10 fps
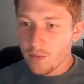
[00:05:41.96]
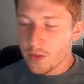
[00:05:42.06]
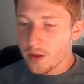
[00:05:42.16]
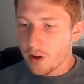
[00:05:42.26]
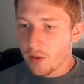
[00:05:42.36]

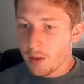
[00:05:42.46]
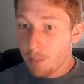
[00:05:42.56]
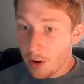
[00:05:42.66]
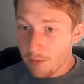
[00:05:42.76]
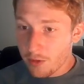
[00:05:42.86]
like
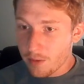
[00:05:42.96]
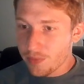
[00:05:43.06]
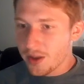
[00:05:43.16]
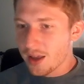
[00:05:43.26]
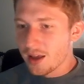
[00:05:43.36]
buff them.
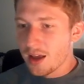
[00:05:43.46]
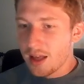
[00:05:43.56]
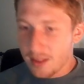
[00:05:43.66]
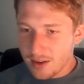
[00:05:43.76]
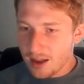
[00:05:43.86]
Like,
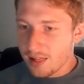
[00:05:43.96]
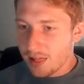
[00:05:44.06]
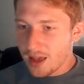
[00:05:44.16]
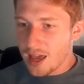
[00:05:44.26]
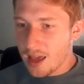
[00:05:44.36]
it's kind of
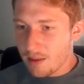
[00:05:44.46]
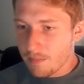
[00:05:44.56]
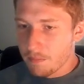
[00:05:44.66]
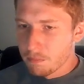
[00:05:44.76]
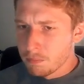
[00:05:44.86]
lame.
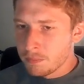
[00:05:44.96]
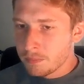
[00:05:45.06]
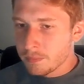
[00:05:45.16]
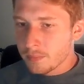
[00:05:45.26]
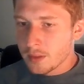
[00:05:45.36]

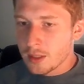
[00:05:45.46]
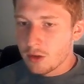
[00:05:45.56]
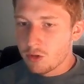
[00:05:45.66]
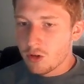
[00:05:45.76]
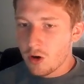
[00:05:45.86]

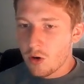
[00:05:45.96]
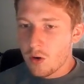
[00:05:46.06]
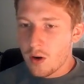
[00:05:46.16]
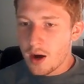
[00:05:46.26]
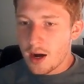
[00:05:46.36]

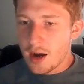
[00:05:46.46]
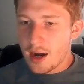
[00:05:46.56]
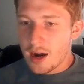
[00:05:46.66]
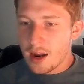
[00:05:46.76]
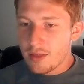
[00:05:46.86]
So
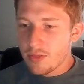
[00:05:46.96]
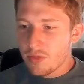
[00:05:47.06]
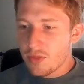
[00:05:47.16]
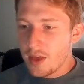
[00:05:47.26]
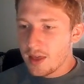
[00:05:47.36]
I
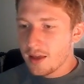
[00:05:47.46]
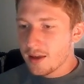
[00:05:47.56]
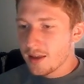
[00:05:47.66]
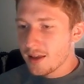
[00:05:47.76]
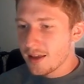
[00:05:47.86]
think
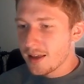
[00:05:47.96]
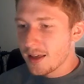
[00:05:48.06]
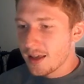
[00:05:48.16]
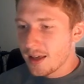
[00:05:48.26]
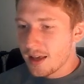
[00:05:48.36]

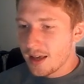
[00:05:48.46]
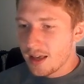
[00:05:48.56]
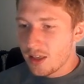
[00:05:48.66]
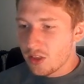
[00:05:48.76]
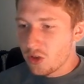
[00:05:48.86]

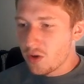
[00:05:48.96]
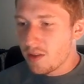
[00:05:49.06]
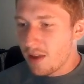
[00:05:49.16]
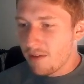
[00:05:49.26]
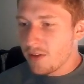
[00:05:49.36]
you could
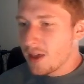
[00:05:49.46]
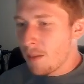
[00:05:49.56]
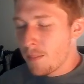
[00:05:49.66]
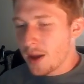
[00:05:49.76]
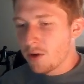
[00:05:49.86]
definitely
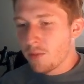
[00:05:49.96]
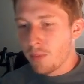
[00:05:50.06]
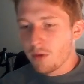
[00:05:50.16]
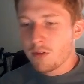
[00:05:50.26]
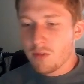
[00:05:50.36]
get better
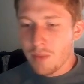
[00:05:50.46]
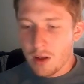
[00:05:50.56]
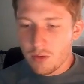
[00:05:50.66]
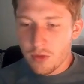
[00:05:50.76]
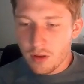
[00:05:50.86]
burst
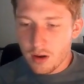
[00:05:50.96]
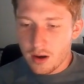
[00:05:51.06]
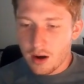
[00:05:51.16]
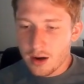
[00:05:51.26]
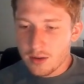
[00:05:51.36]
spells,
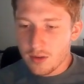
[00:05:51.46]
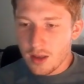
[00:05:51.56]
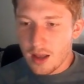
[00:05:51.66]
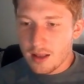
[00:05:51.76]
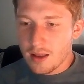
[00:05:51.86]

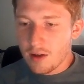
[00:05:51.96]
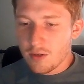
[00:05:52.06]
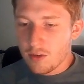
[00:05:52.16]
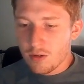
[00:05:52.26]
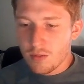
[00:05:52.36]
honestly. And now
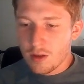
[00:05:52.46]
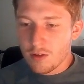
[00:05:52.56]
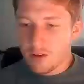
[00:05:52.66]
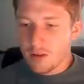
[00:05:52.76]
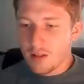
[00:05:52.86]
this is me
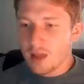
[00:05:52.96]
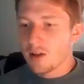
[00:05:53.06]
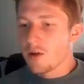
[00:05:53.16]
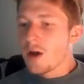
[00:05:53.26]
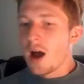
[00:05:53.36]
just
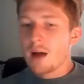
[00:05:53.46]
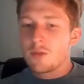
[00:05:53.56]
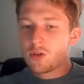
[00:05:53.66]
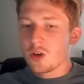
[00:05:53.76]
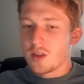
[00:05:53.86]
I'm
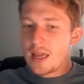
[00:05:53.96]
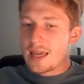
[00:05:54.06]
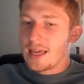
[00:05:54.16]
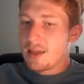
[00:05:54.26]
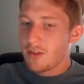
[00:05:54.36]
just
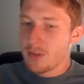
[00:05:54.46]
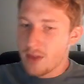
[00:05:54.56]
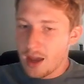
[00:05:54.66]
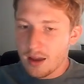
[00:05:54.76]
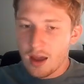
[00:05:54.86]
critiquing this
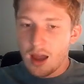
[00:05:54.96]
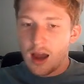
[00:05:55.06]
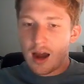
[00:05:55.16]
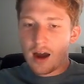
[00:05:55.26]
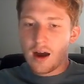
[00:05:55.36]
deck.
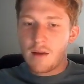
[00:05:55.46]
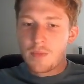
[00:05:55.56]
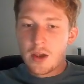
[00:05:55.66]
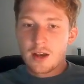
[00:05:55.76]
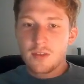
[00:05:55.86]

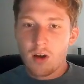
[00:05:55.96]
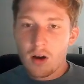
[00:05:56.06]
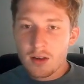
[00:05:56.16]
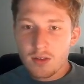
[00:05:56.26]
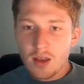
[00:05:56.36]
Because
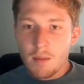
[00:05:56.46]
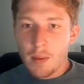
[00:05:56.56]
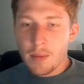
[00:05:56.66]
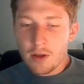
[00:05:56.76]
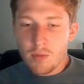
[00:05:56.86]
honestly, my
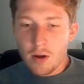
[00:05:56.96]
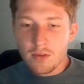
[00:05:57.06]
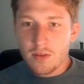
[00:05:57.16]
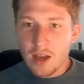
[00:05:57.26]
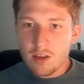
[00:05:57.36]
biggest problem
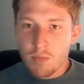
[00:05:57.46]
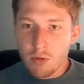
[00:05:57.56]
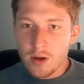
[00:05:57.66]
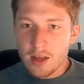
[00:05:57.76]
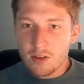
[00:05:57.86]
is this deck is
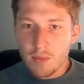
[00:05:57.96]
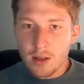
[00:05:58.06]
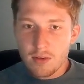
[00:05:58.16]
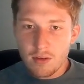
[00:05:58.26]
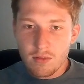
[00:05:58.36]
pretty
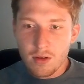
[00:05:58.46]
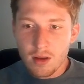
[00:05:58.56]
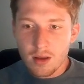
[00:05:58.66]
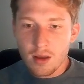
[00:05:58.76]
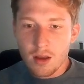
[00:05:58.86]
expensive.
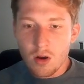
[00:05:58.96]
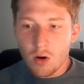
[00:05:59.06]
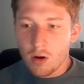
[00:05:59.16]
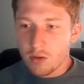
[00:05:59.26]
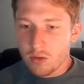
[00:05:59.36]

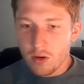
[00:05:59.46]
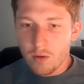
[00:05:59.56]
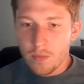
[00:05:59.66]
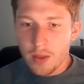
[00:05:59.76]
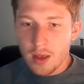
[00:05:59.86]

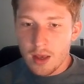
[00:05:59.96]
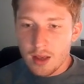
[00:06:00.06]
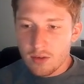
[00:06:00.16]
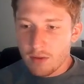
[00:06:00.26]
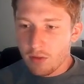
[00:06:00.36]
Also,
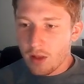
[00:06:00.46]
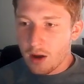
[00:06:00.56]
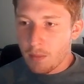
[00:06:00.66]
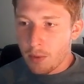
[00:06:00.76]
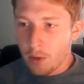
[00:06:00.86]
because you have a lot
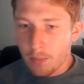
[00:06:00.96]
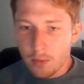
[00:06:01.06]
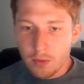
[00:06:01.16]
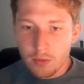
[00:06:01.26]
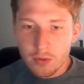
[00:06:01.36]
of
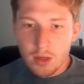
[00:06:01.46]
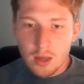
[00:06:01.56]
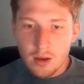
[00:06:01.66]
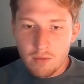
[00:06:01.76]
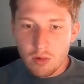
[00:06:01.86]
purples,
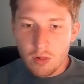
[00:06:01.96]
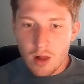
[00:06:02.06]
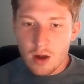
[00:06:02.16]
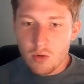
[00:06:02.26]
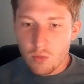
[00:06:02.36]
you have a
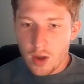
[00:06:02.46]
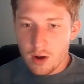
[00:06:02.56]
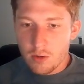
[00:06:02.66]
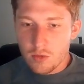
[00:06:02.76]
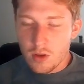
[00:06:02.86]
lot of
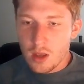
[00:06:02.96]
rares,